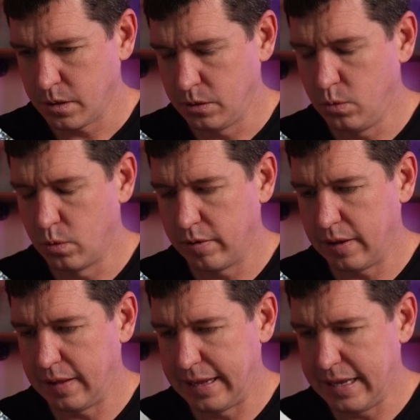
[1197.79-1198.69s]
Ooh, on
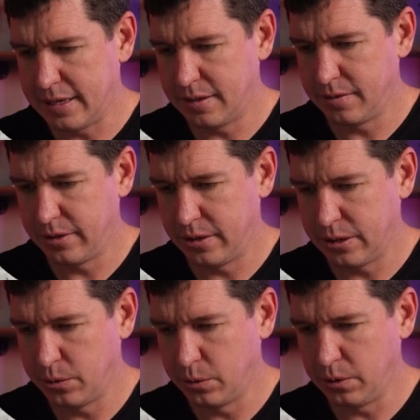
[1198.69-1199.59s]
the lake. Very
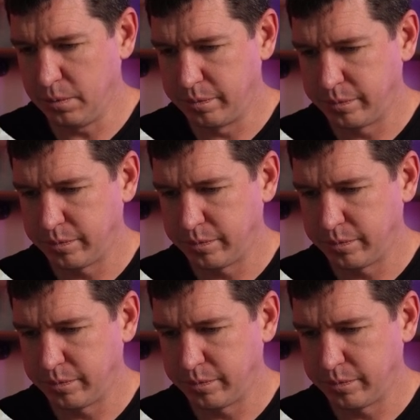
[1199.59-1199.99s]
cool.